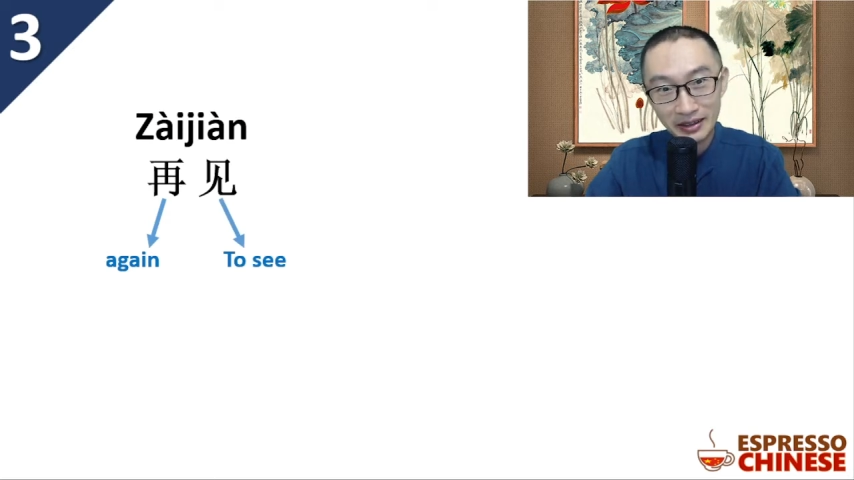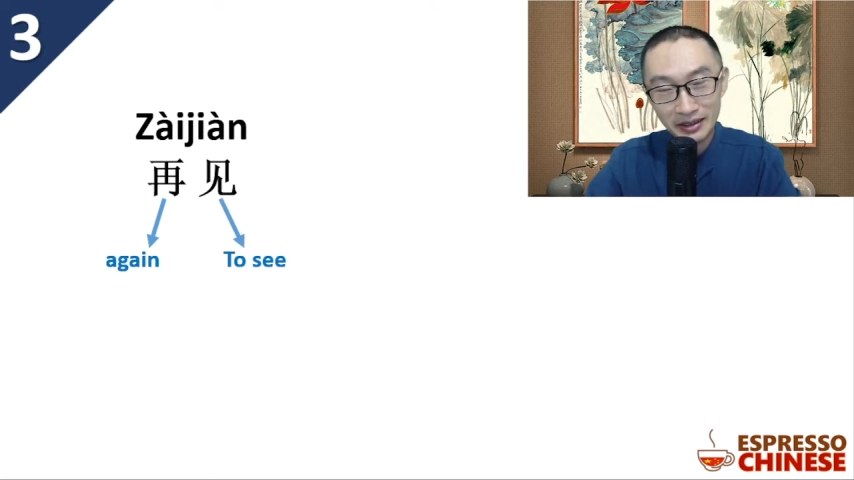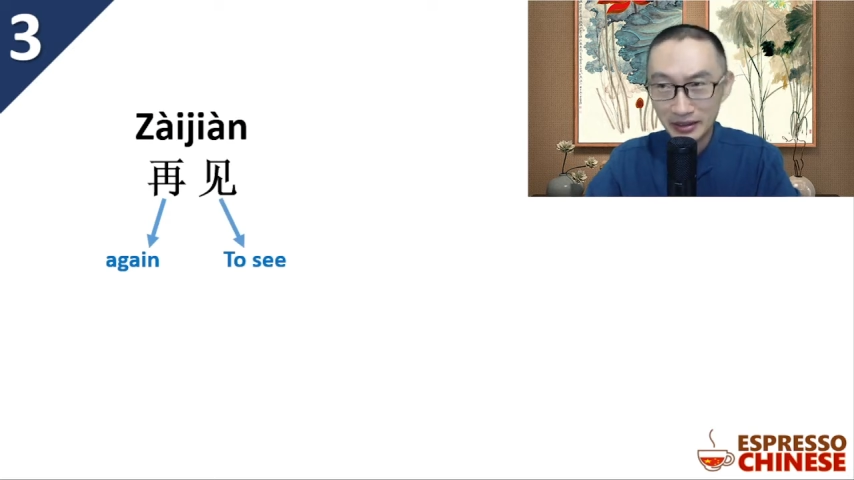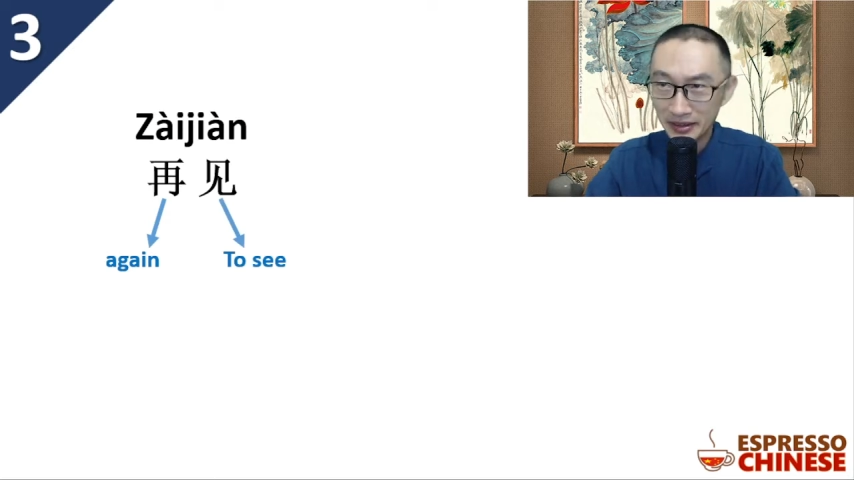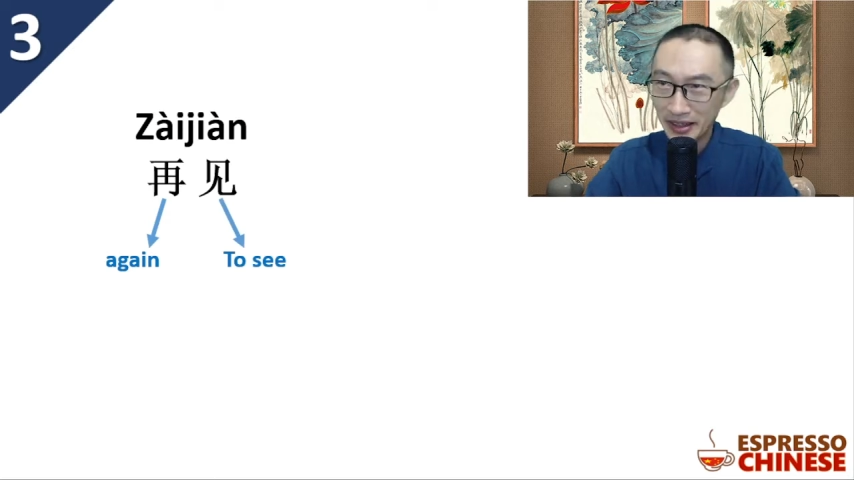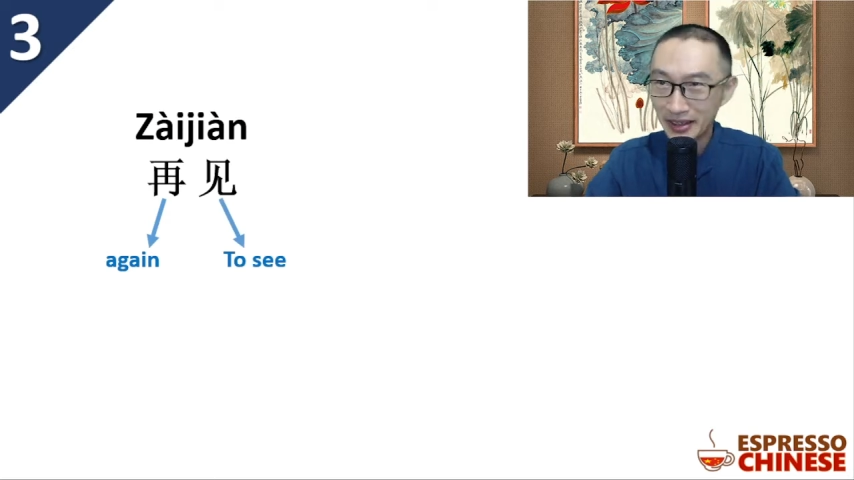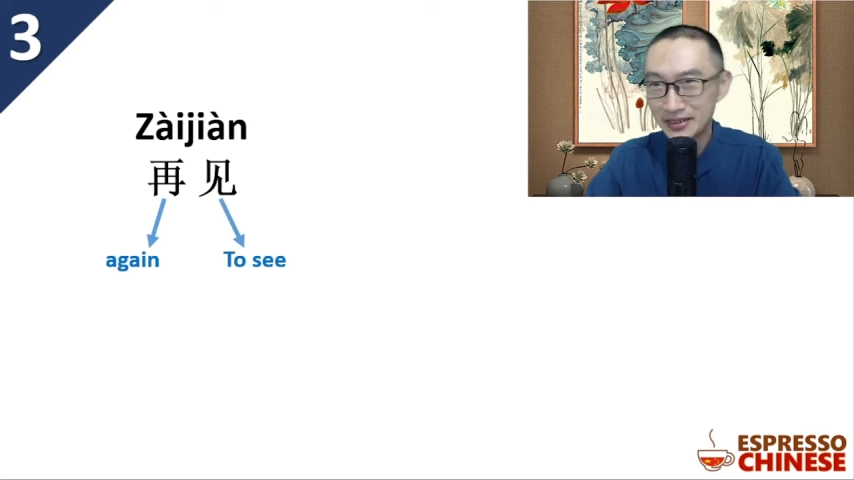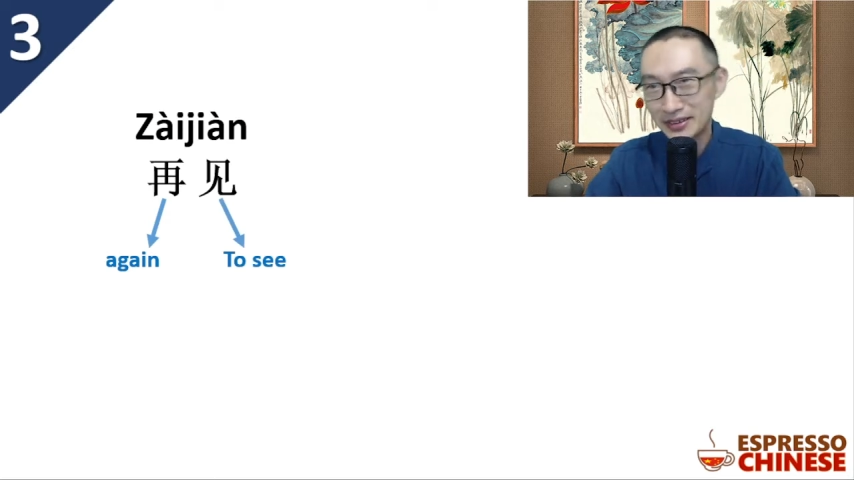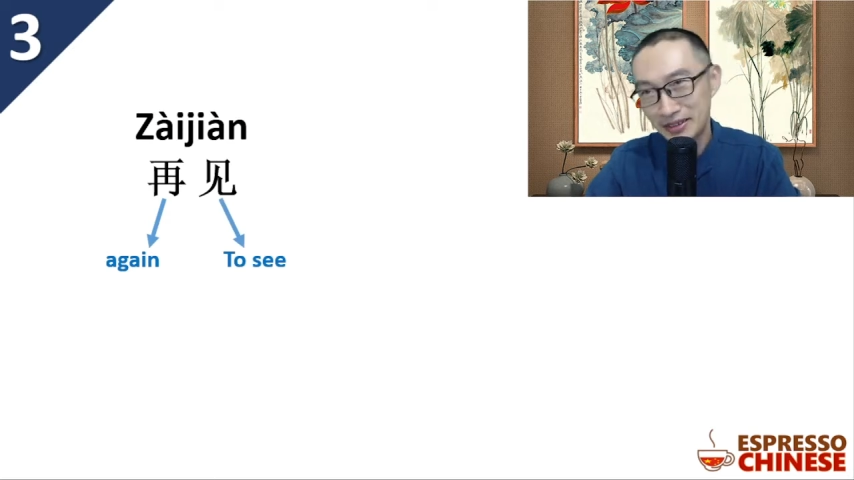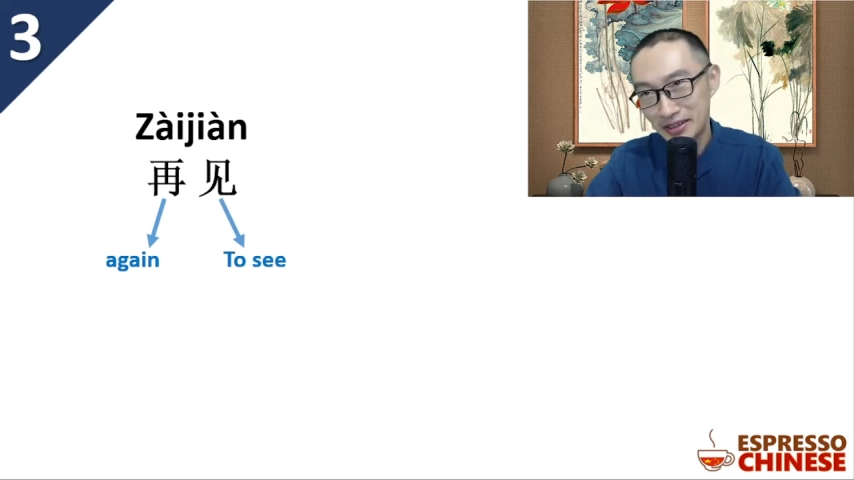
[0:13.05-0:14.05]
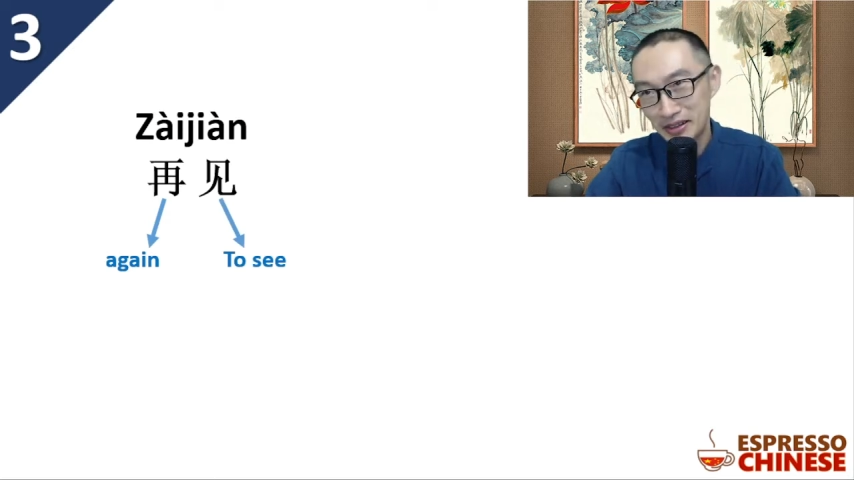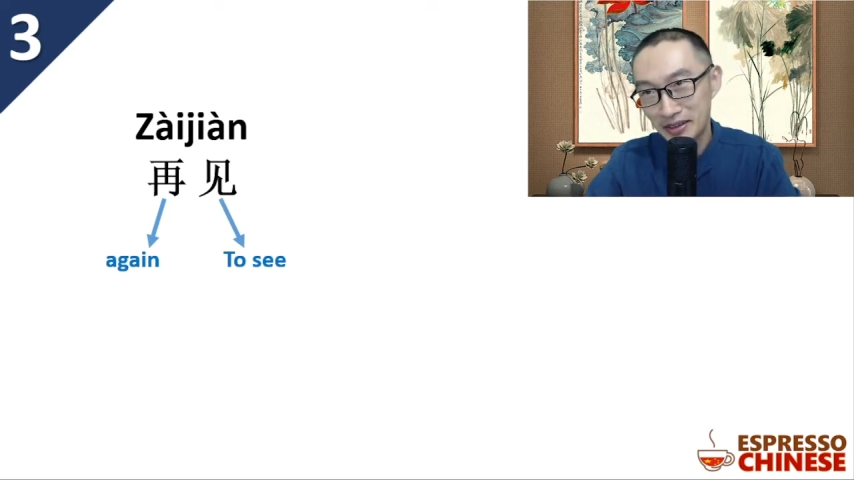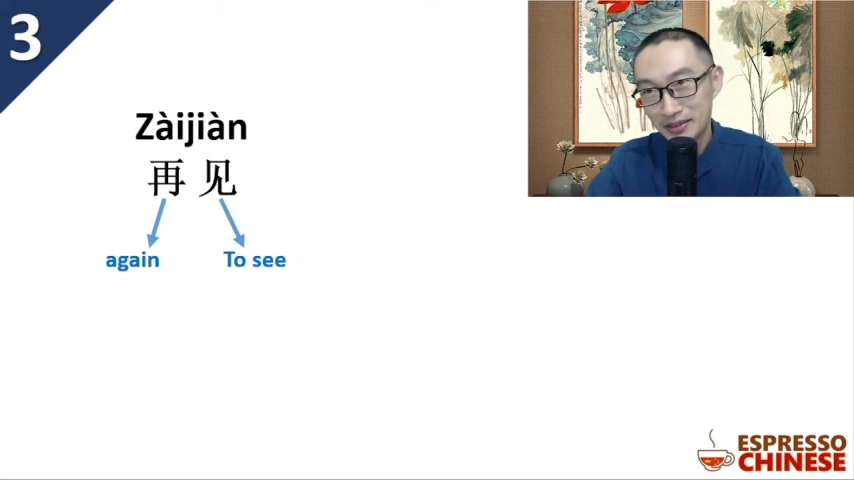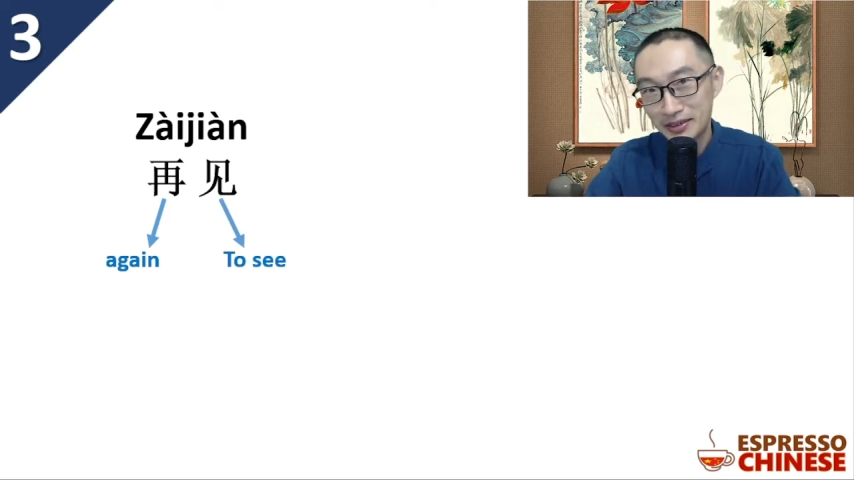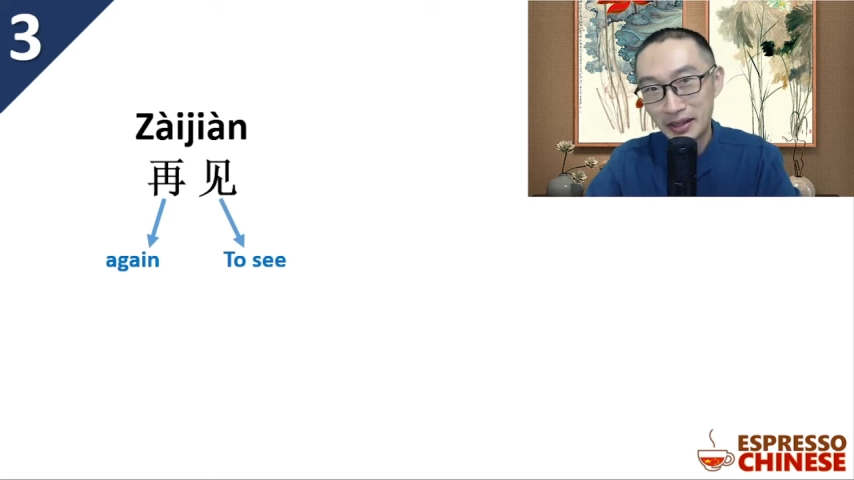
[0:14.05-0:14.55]
Again see.
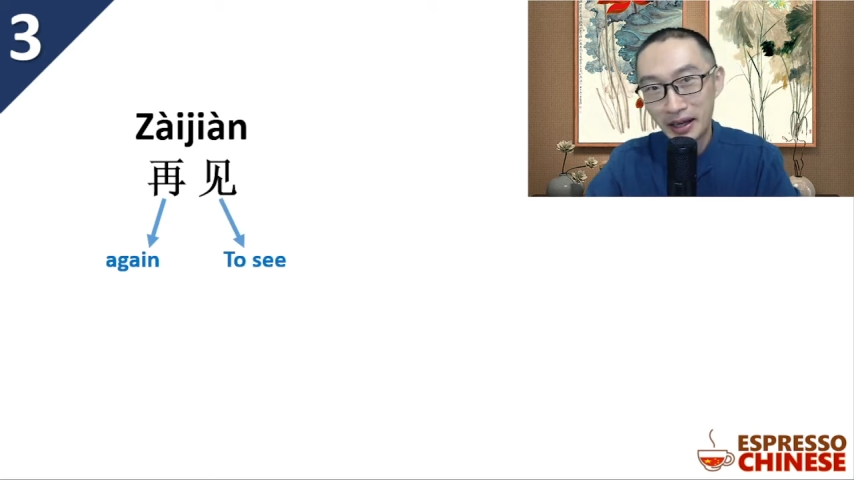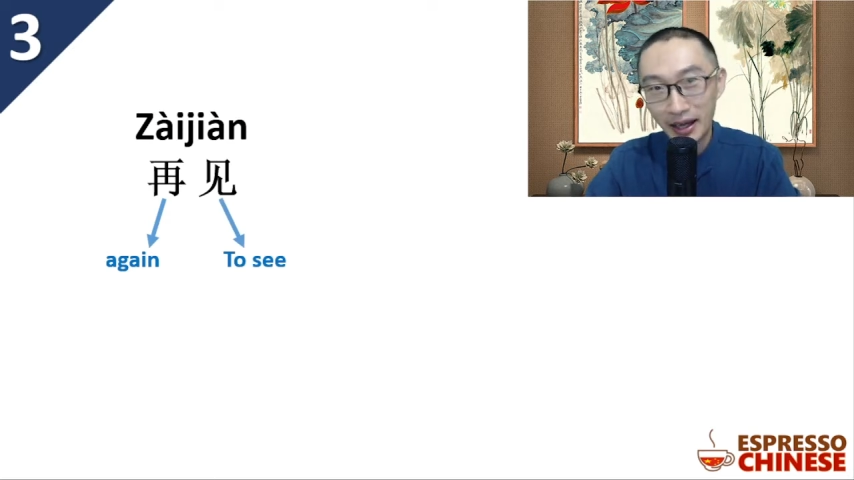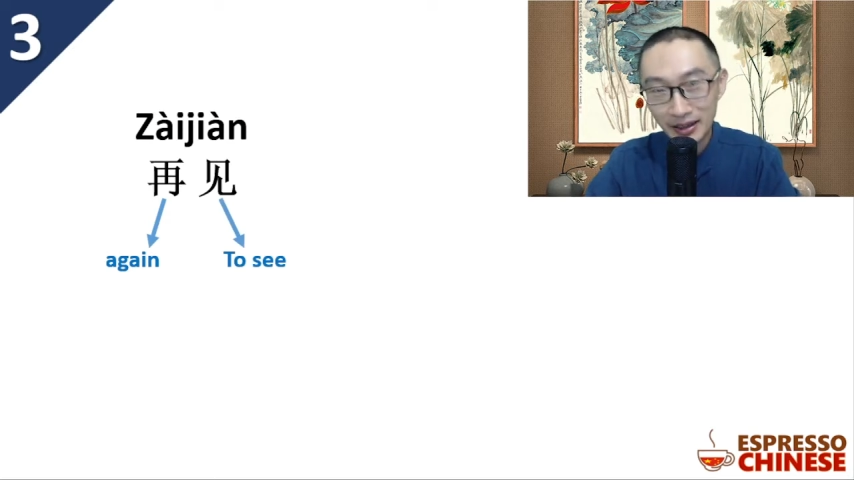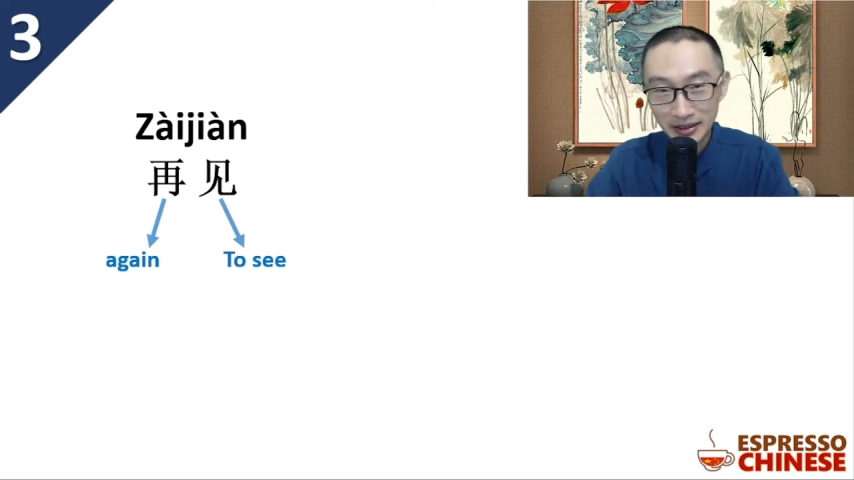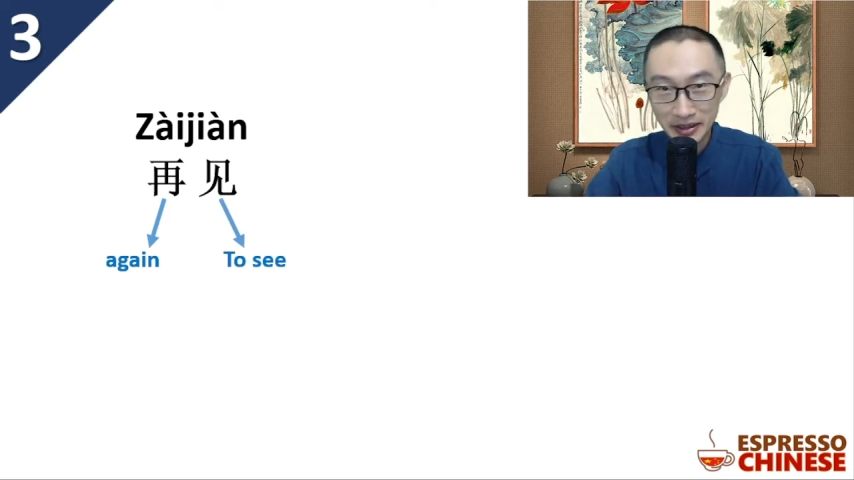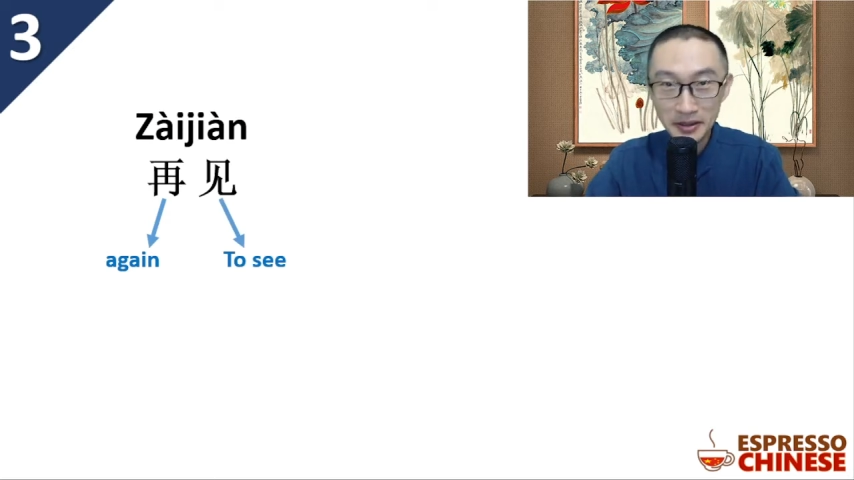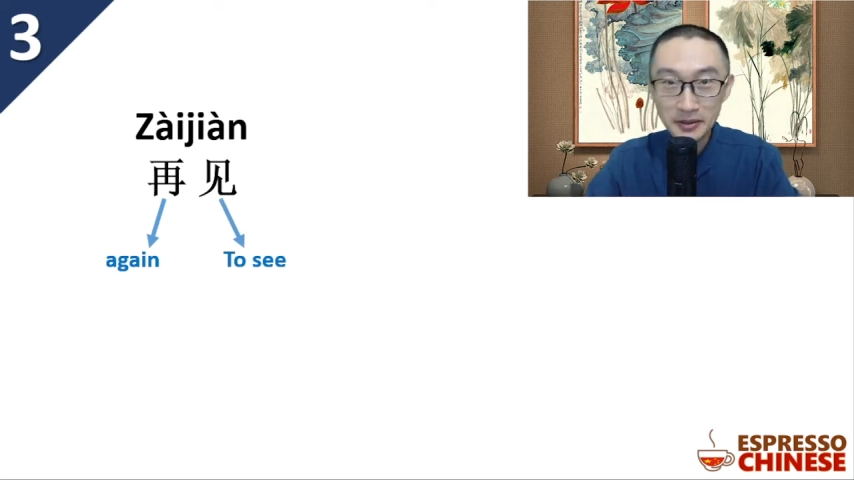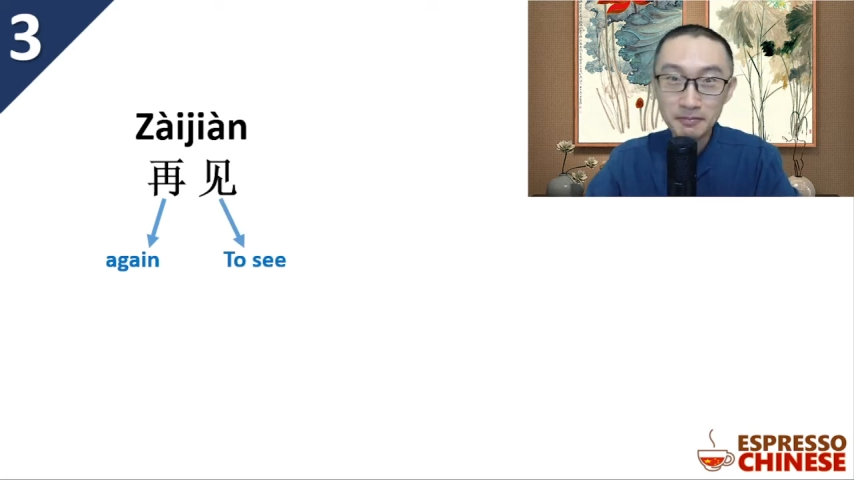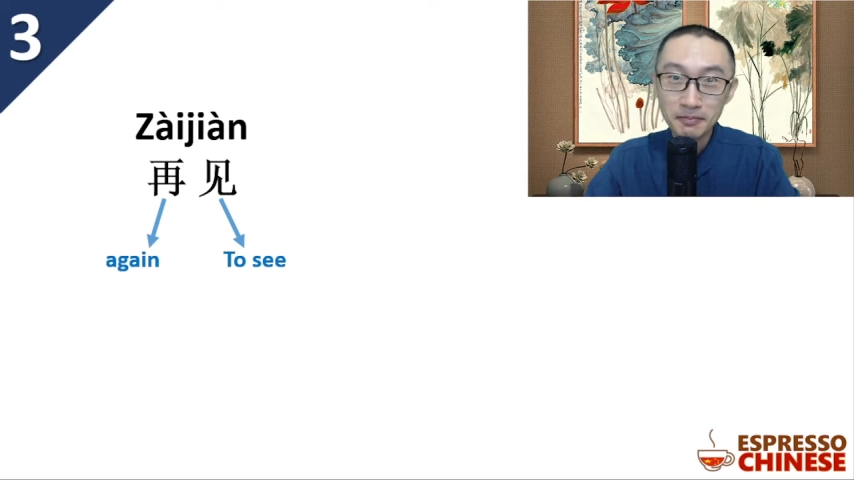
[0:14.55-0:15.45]
Actually,